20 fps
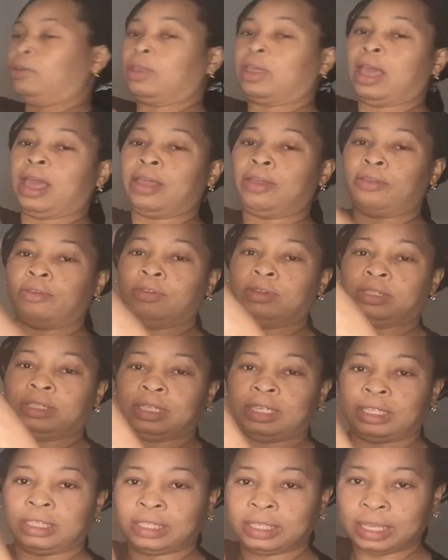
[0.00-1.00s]
you can use
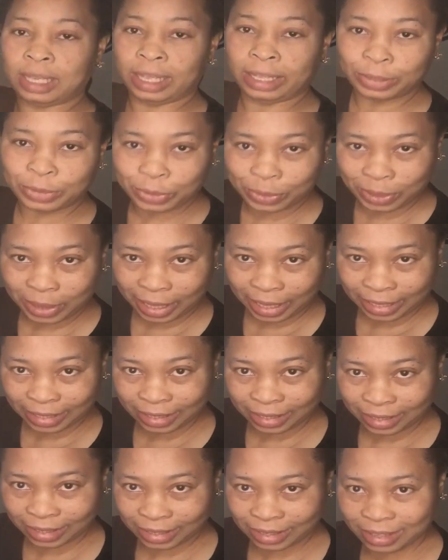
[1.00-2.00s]
this into
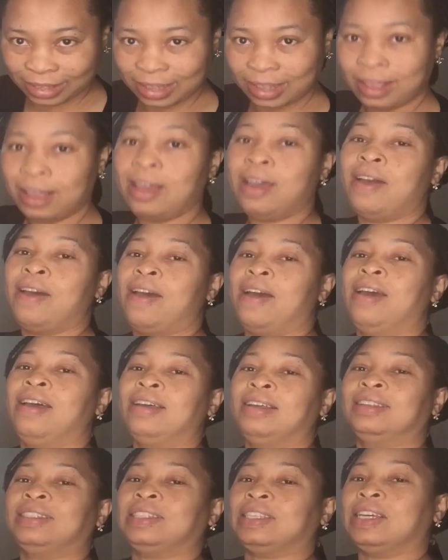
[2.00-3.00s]
this.
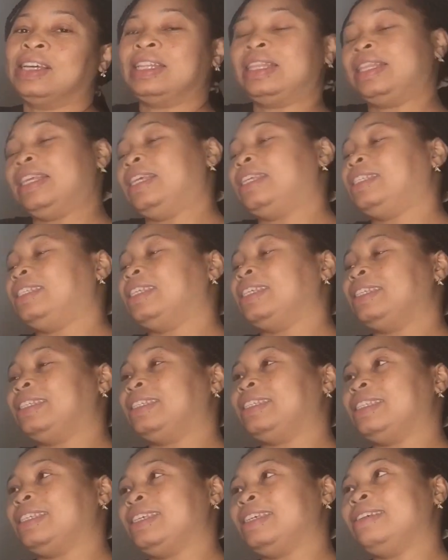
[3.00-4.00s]
So this
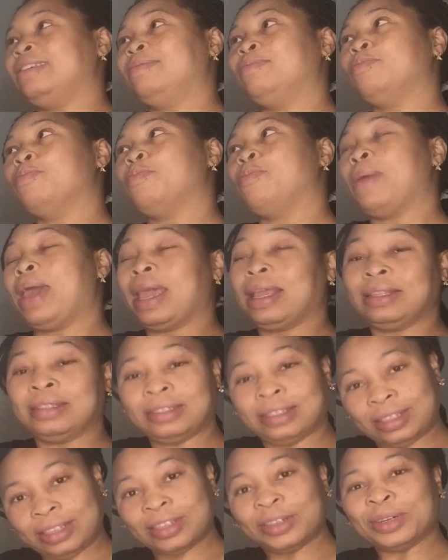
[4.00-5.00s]
is the
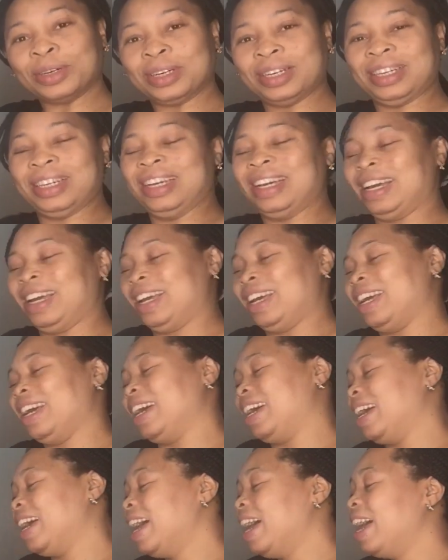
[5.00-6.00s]
main deal.
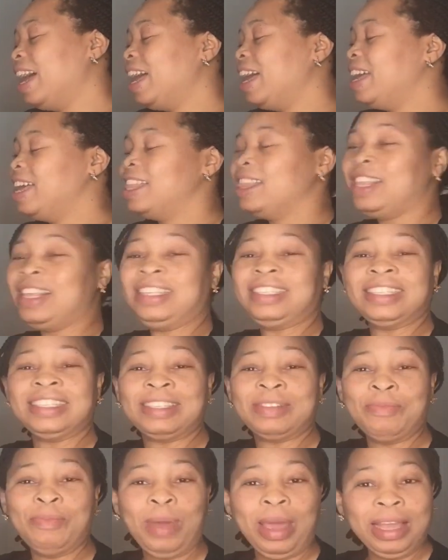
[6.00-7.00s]
This
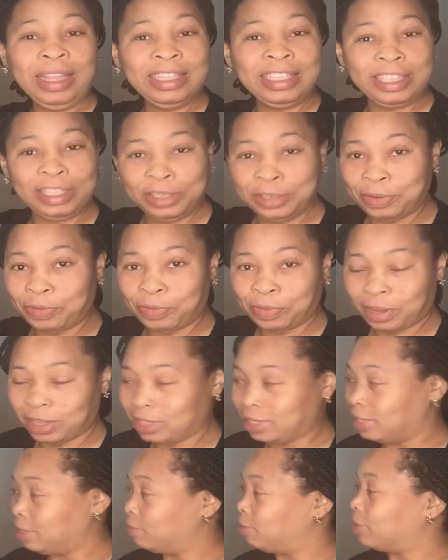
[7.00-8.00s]
is the main deal for
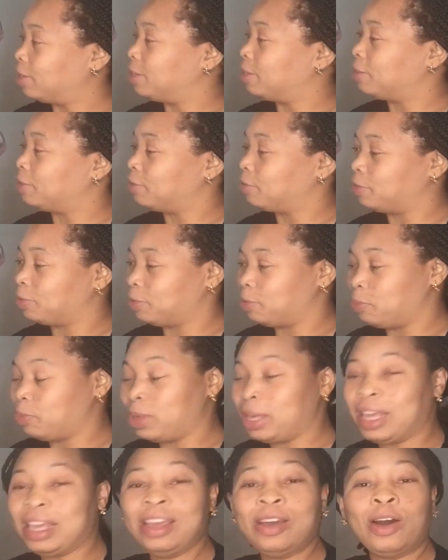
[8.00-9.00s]
this video for
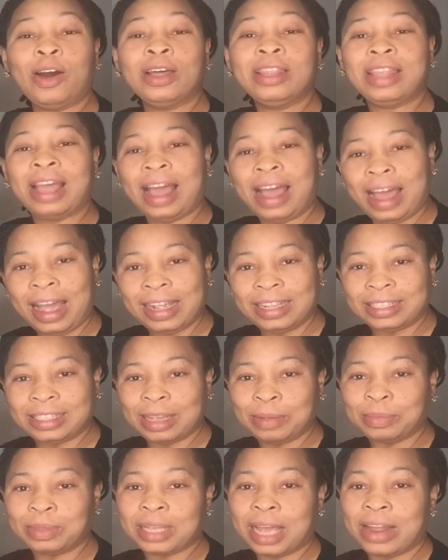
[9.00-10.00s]
me. Other
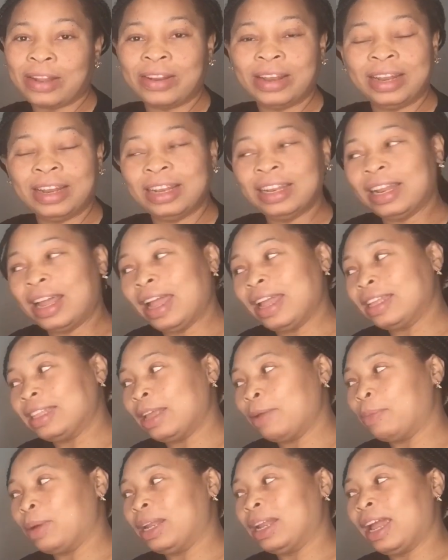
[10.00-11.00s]
items, I really like
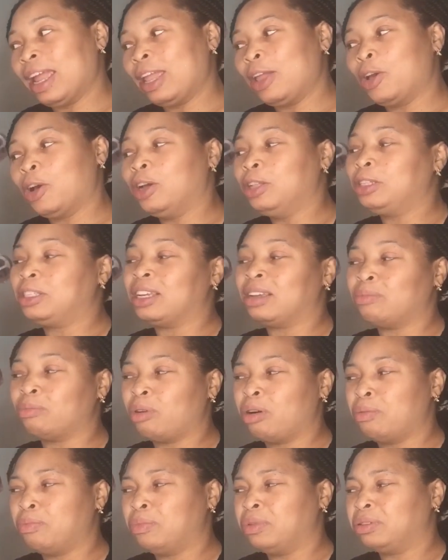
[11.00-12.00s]
them and I got
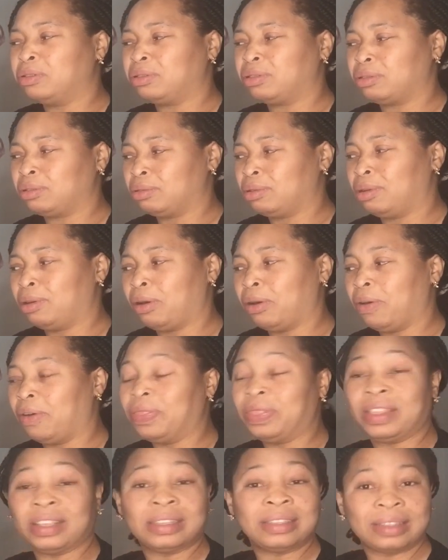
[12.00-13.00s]
them almost
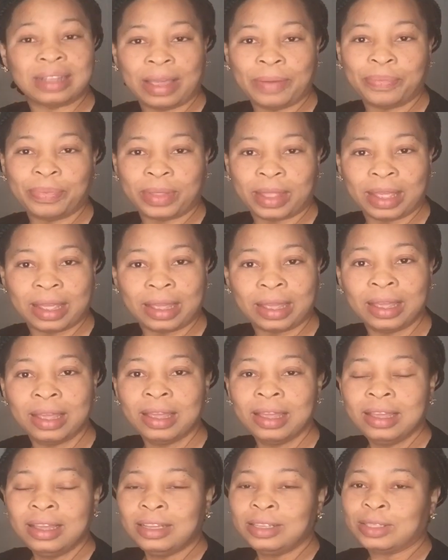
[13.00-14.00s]
on the same
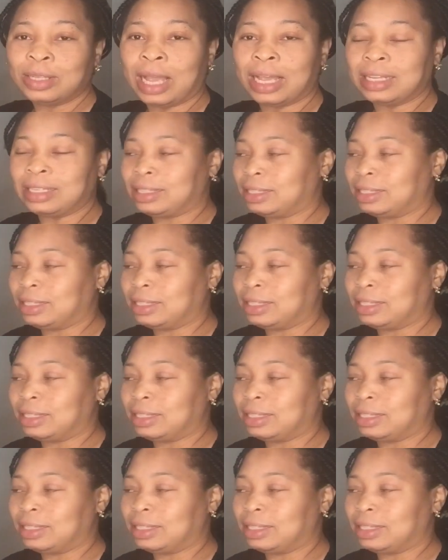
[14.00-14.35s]
day. So I